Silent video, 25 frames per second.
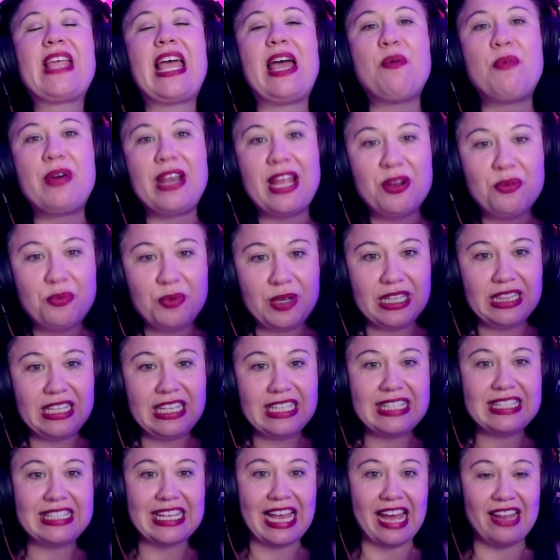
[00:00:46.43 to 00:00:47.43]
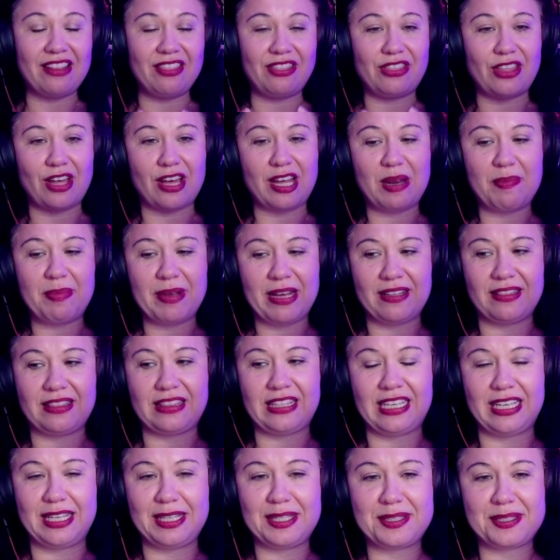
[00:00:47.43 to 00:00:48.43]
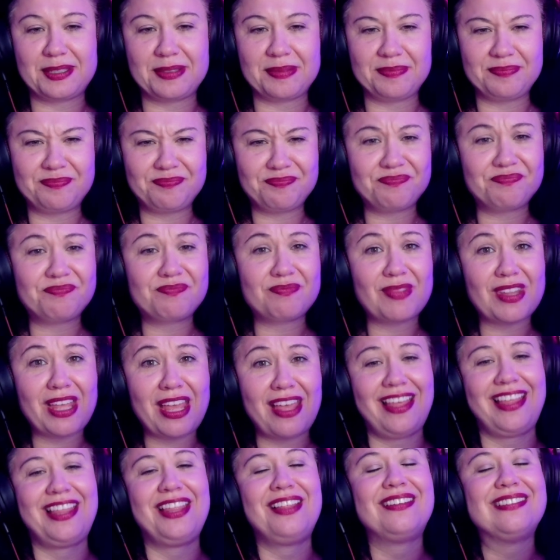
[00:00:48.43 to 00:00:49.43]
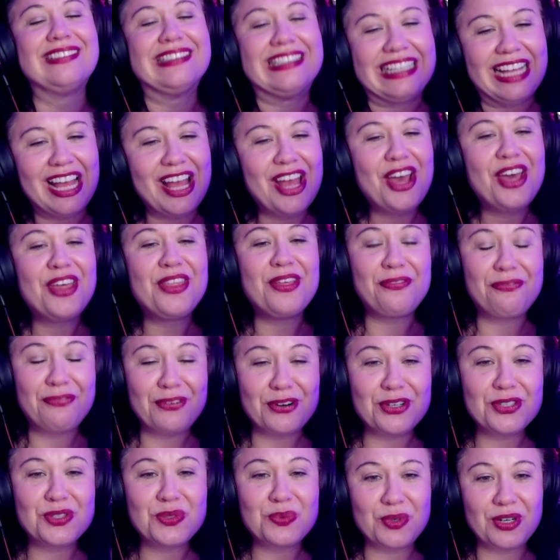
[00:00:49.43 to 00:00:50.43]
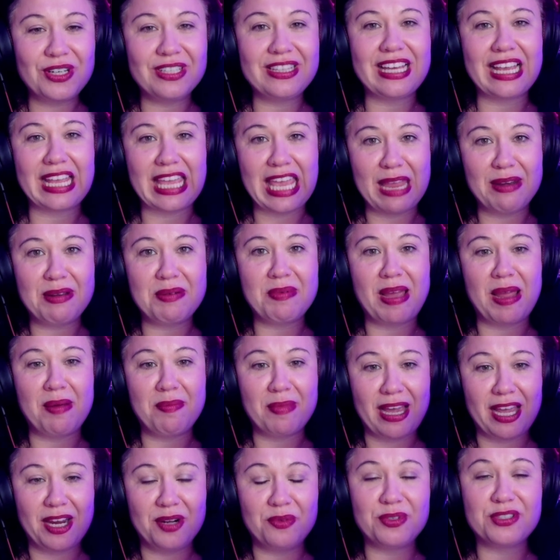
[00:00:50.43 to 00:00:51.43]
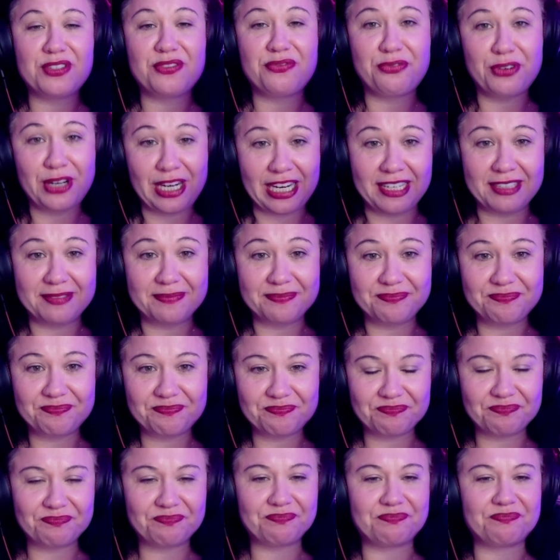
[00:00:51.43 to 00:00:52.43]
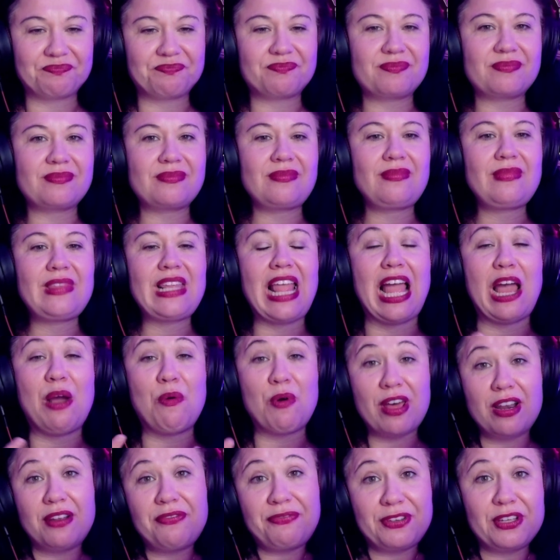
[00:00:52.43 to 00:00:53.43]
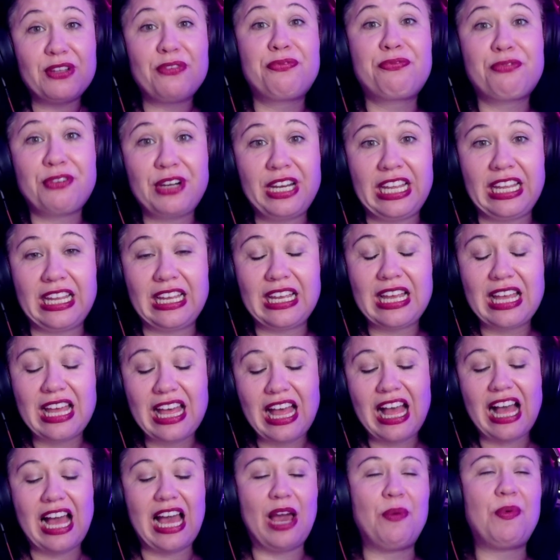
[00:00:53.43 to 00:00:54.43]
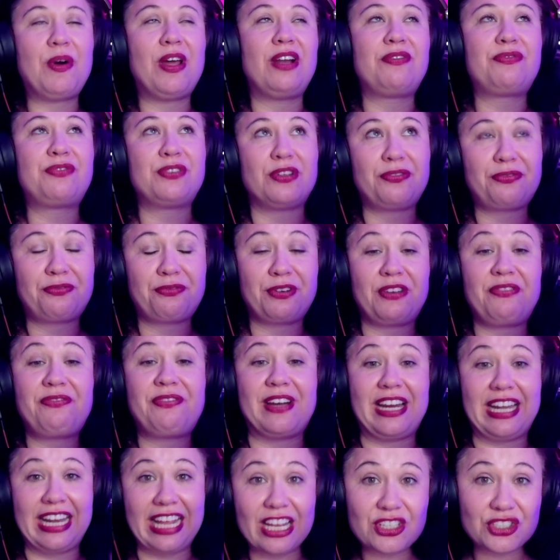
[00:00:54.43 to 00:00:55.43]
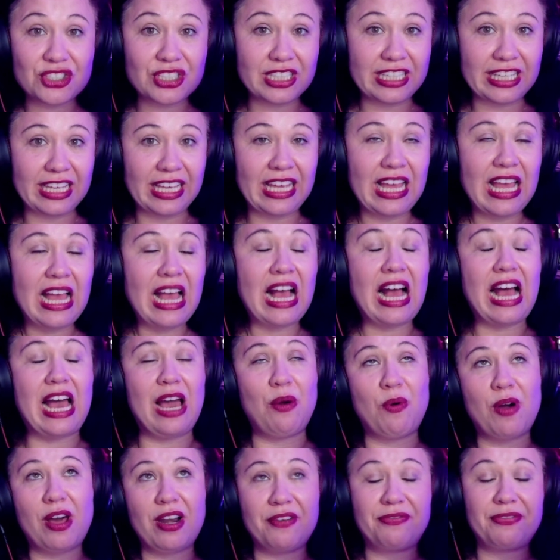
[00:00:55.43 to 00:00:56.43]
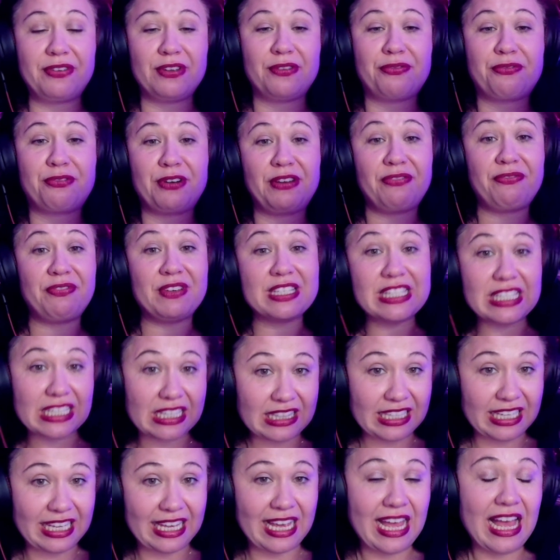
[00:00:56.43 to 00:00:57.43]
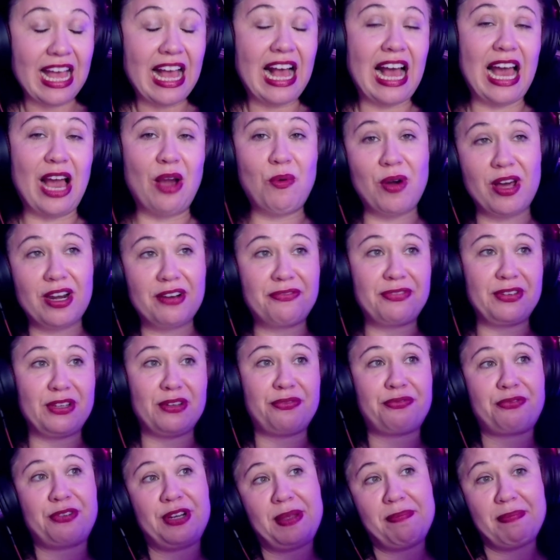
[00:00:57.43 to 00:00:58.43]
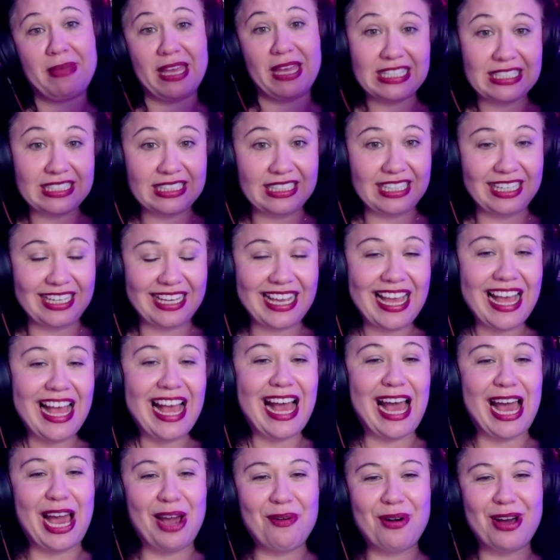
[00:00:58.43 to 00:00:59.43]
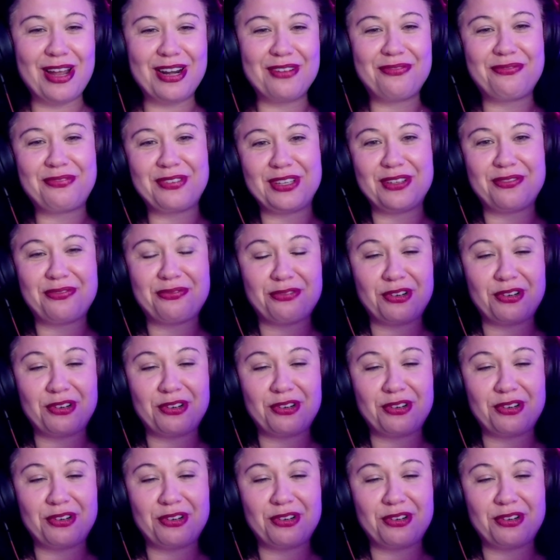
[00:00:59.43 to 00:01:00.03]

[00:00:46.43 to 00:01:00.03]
And when I really sat and thought about this, the first word that came to my mind was free. I want to feel free. I want to feel free financially. I want to feel free physically. I want to feel free mentally. I want to feel